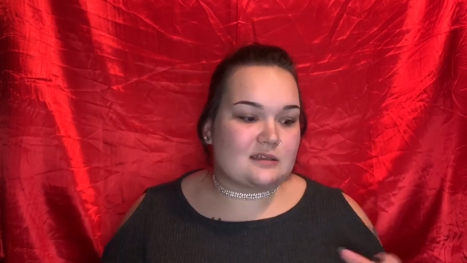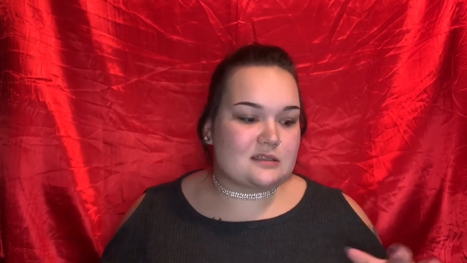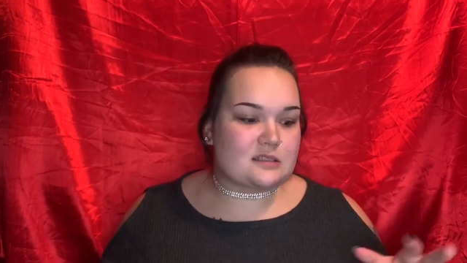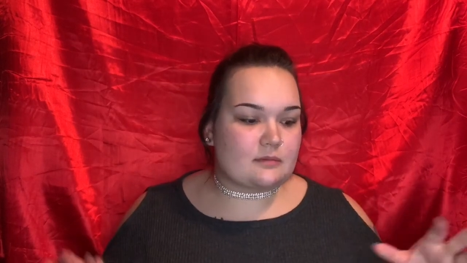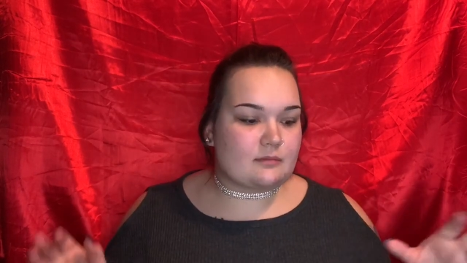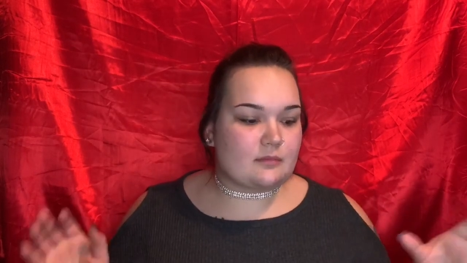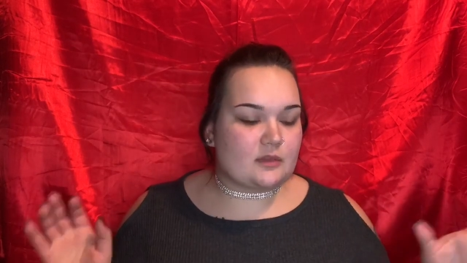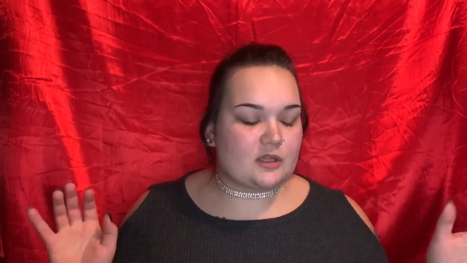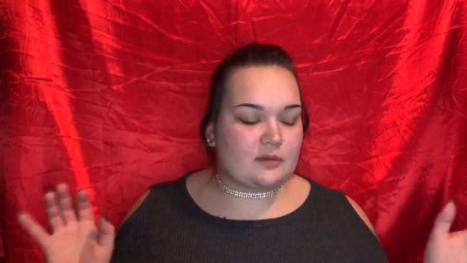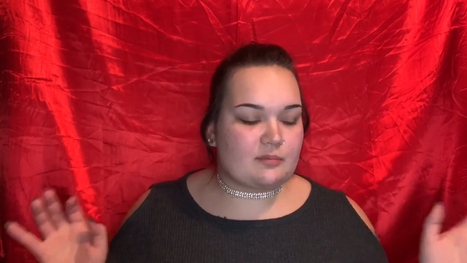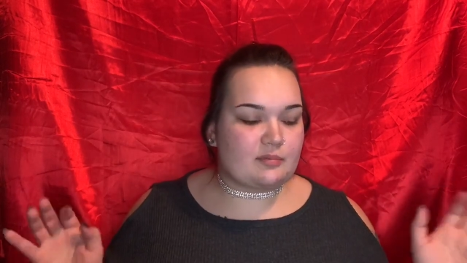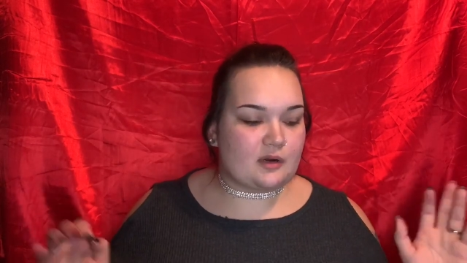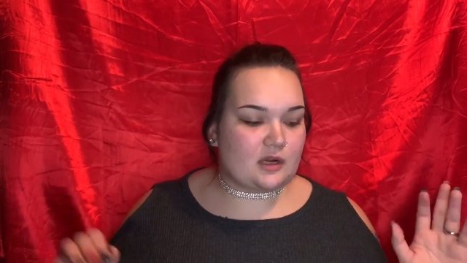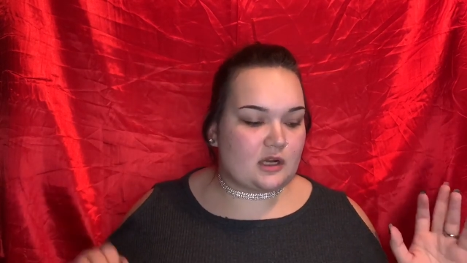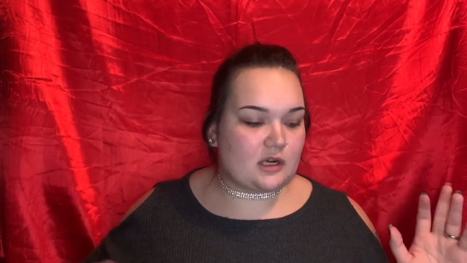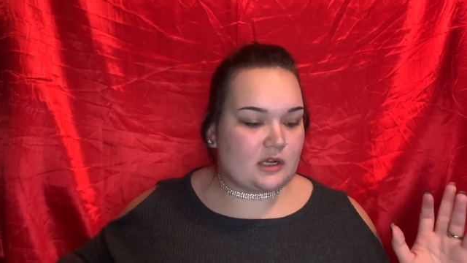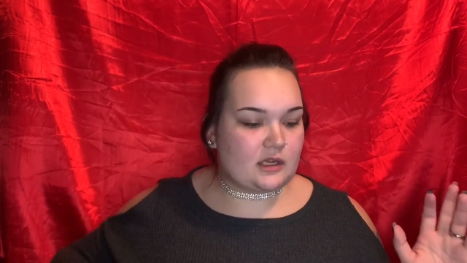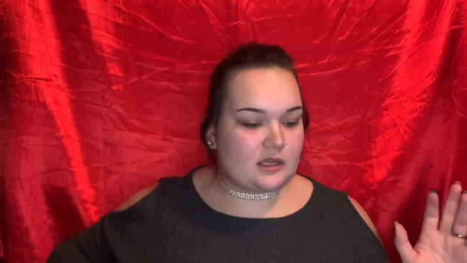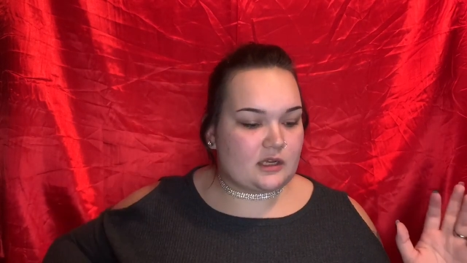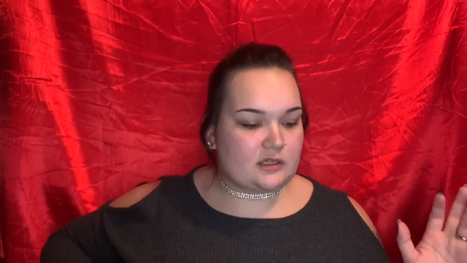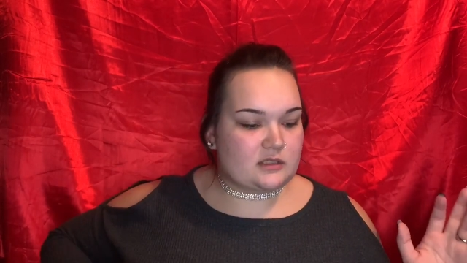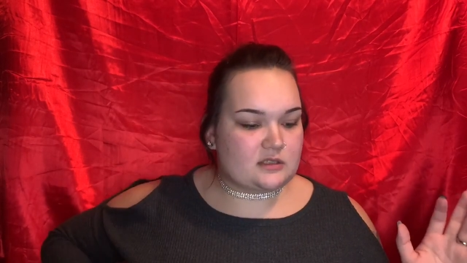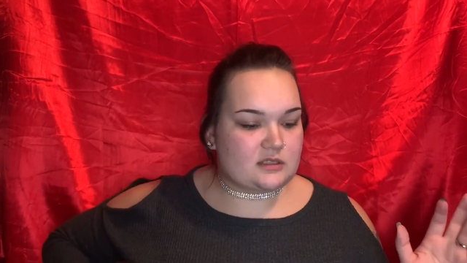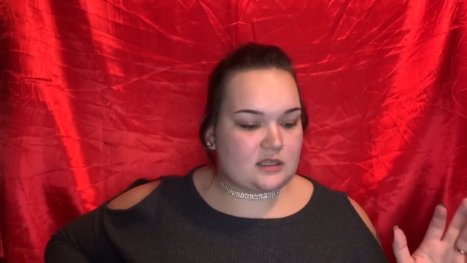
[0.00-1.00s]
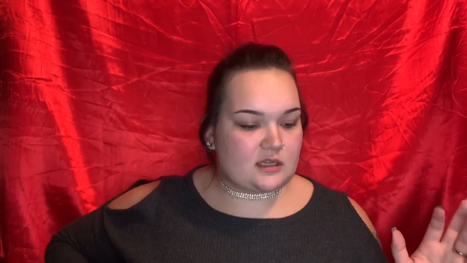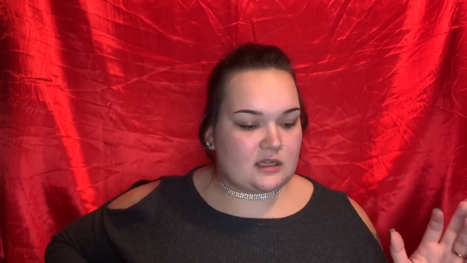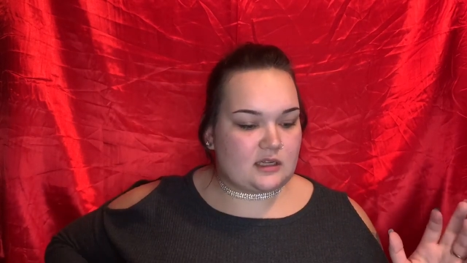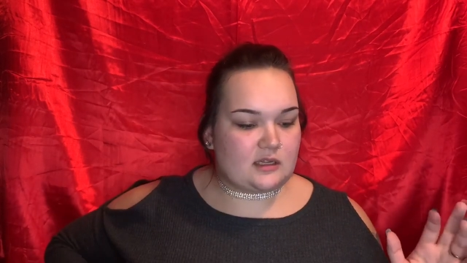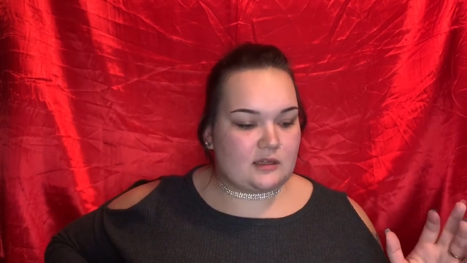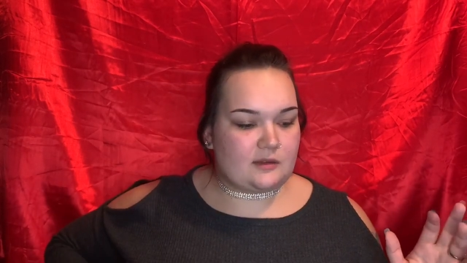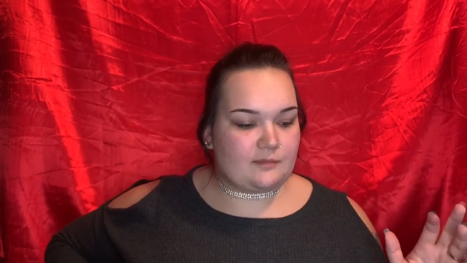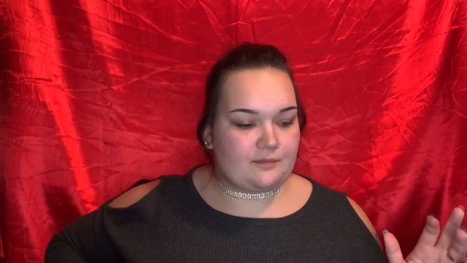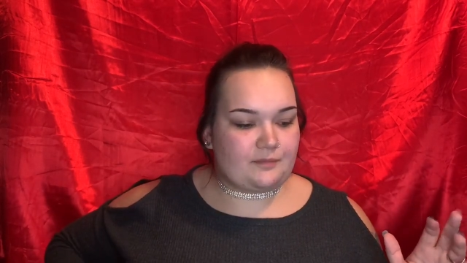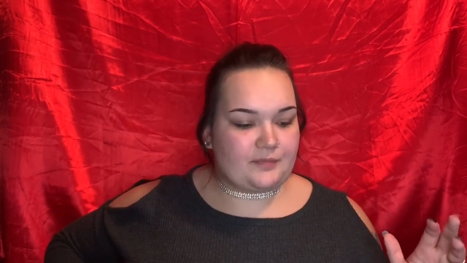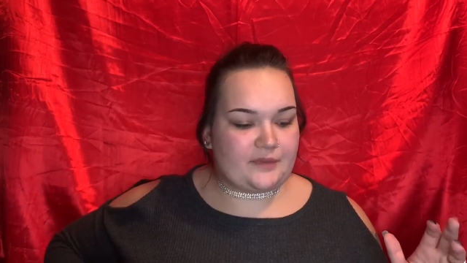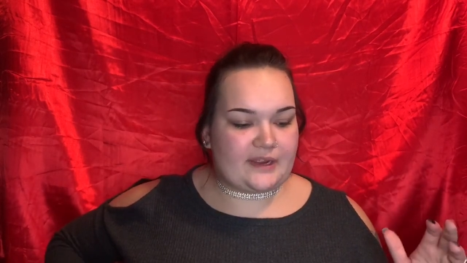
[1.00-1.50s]
some of the products.
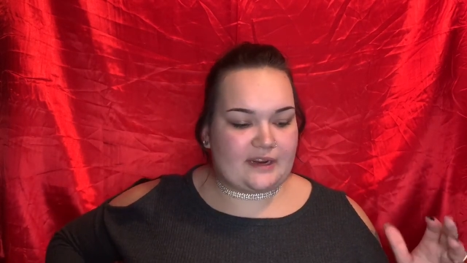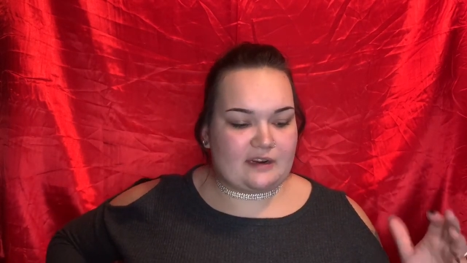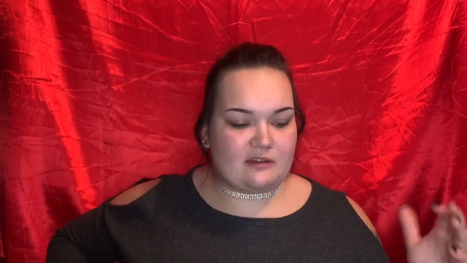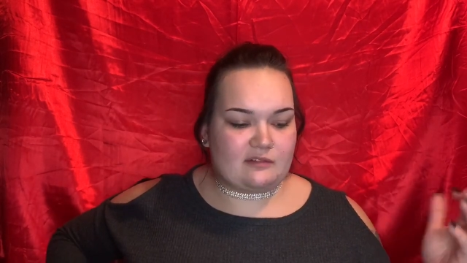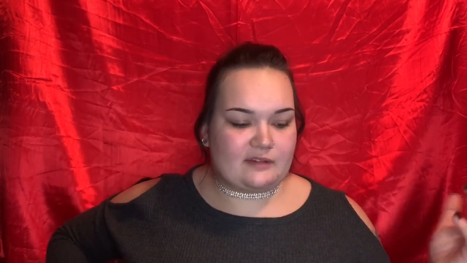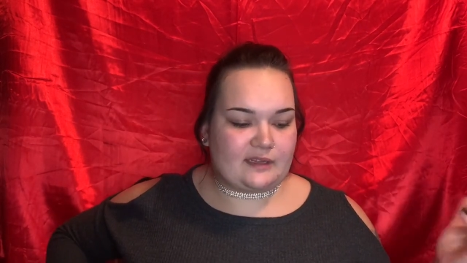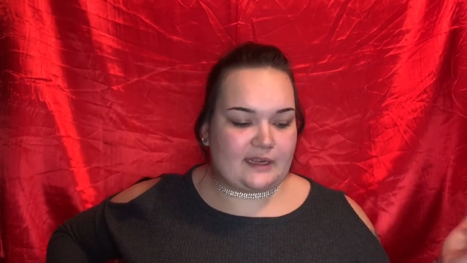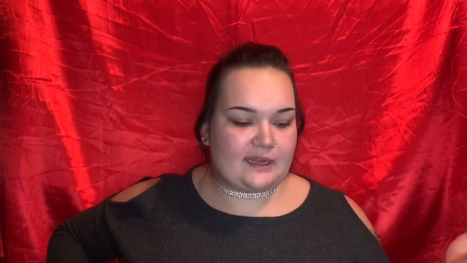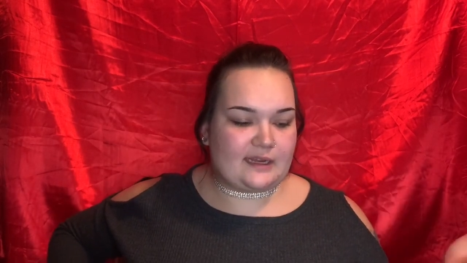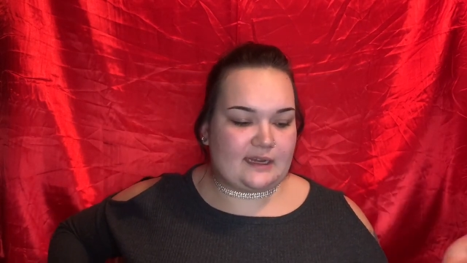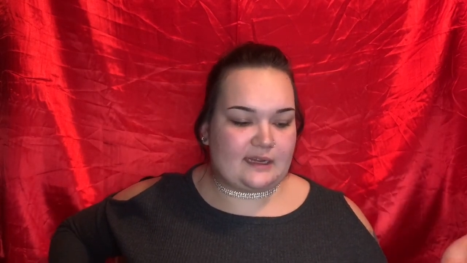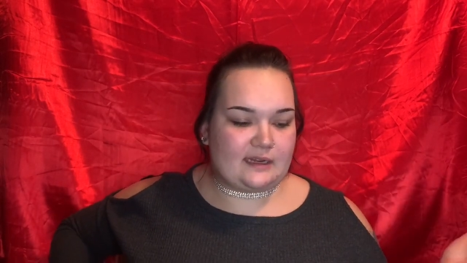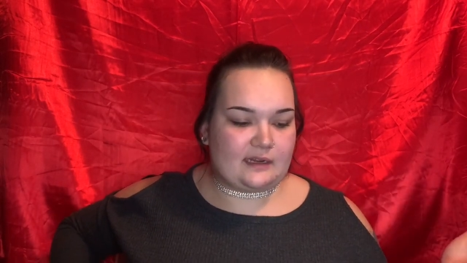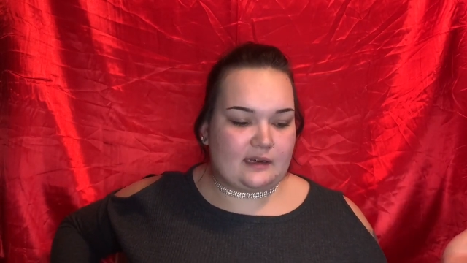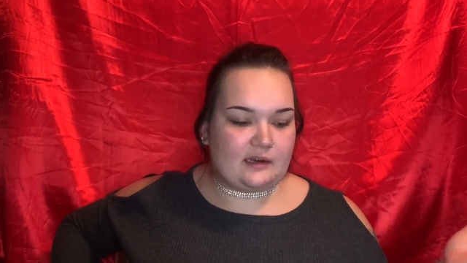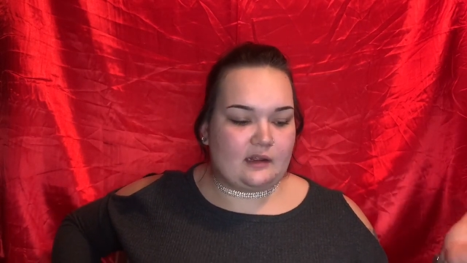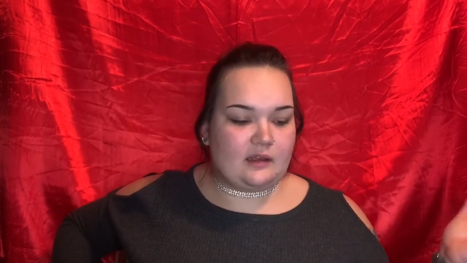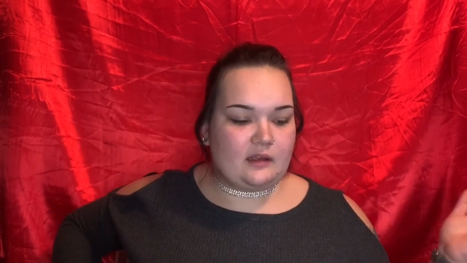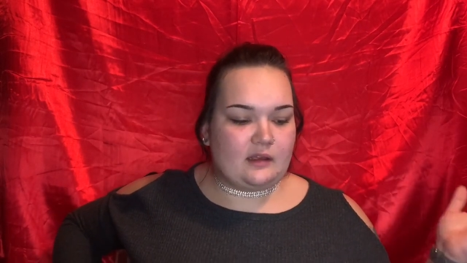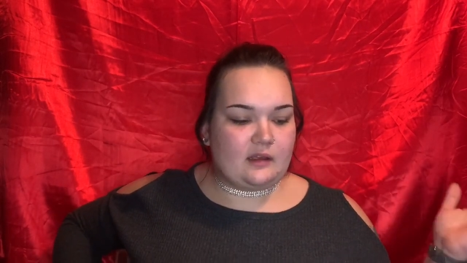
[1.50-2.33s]
I only had